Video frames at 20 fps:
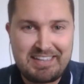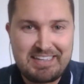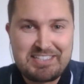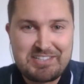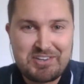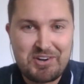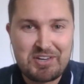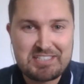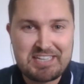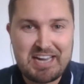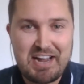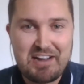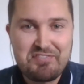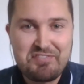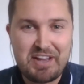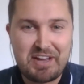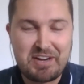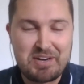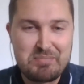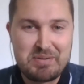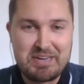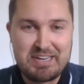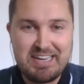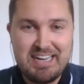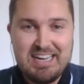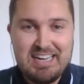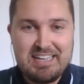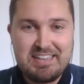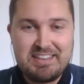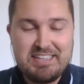these guys have that. I mean,
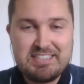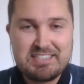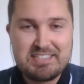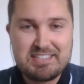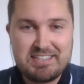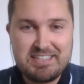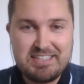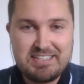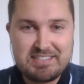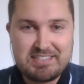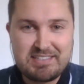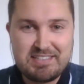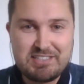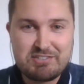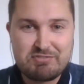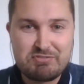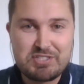this